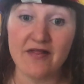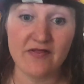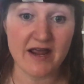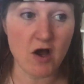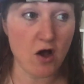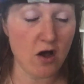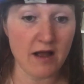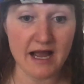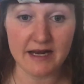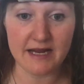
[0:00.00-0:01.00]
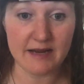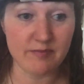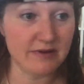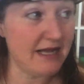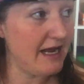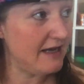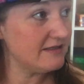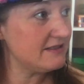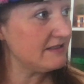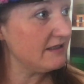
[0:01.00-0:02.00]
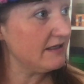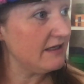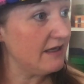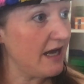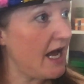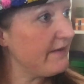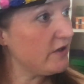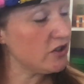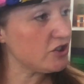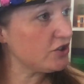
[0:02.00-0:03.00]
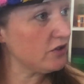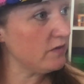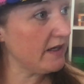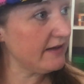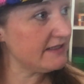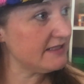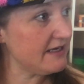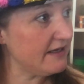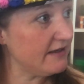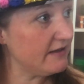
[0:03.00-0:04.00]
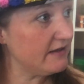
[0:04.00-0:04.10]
They all had a blast. I'm not sure. Where is it?